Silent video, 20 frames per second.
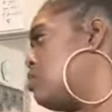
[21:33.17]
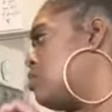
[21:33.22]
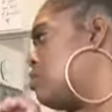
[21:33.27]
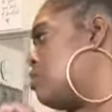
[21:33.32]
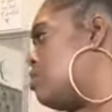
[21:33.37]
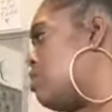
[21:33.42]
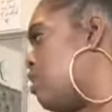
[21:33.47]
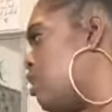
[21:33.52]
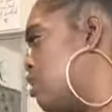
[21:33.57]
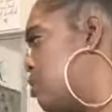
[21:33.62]

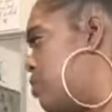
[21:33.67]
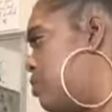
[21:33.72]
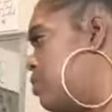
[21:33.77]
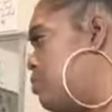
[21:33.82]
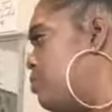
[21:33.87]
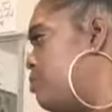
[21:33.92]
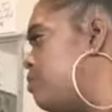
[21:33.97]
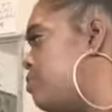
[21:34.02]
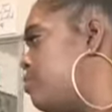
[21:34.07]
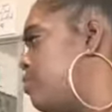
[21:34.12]

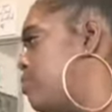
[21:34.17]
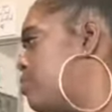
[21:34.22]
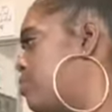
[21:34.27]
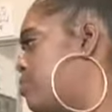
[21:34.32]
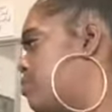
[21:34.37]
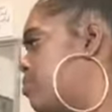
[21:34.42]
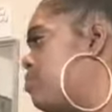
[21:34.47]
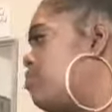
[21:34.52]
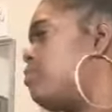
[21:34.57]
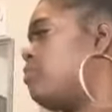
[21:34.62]
So,
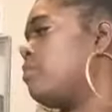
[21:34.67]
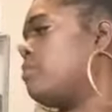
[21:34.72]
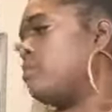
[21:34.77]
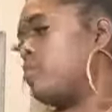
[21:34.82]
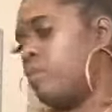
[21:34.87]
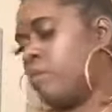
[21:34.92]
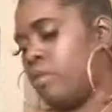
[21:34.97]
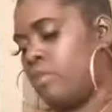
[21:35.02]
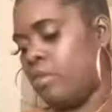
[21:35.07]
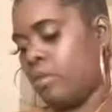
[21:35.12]

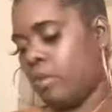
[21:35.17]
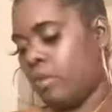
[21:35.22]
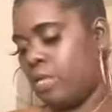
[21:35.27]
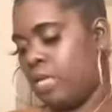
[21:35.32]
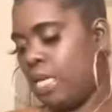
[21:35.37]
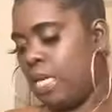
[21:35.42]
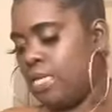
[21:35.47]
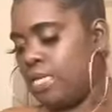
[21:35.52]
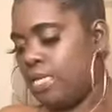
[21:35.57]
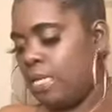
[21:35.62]

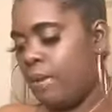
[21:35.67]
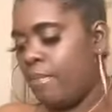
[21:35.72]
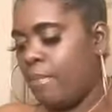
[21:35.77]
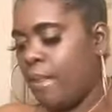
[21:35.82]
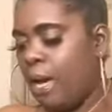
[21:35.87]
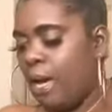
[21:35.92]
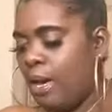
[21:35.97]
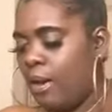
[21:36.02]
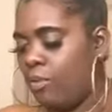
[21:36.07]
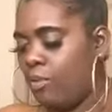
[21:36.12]
that's in
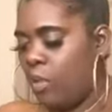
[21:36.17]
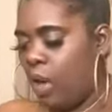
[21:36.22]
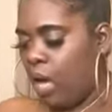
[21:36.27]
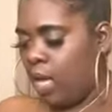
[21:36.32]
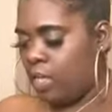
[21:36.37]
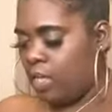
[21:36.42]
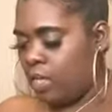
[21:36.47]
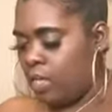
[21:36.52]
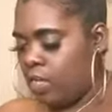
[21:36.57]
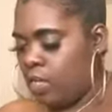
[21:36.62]
my
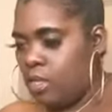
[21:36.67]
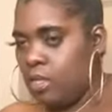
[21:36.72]
wallet.